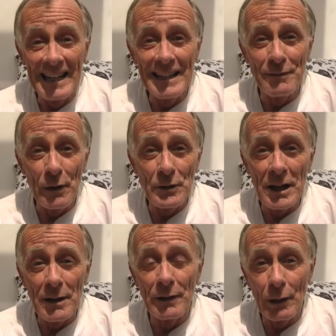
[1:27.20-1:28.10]
And those
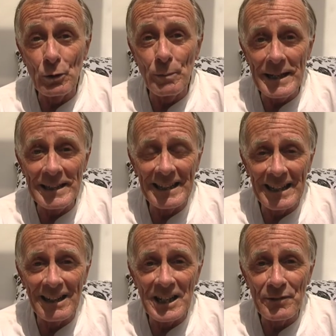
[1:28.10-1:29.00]
are the local media
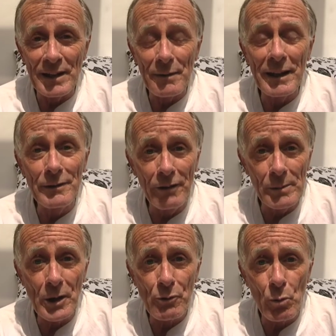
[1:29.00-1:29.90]
headlines for now. Thank you very
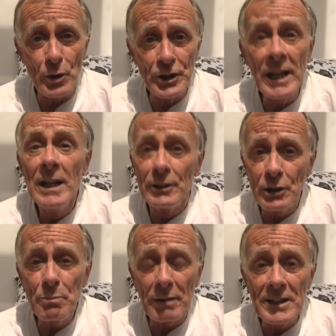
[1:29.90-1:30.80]
much for watching.
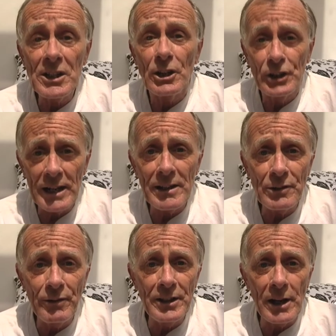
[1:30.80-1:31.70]
Do please share
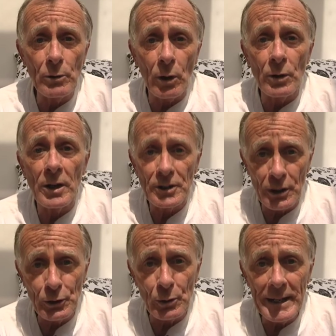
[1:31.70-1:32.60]
this video on
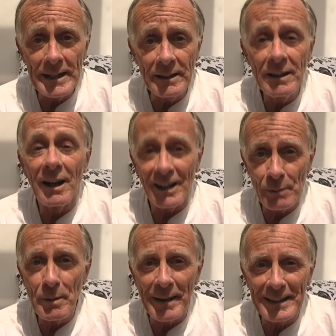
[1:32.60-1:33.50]
social media.
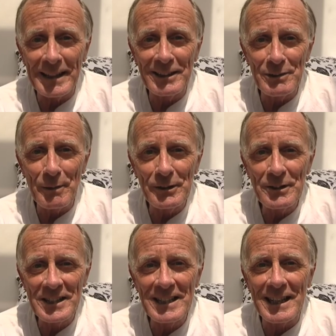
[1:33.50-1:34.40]
I'll be back again tomorrow.
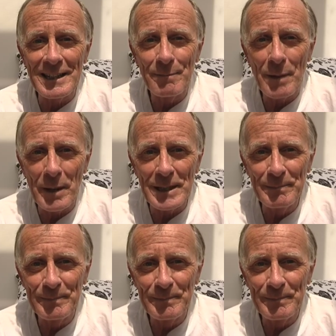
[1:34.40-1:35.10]
See you then. Bye-bye.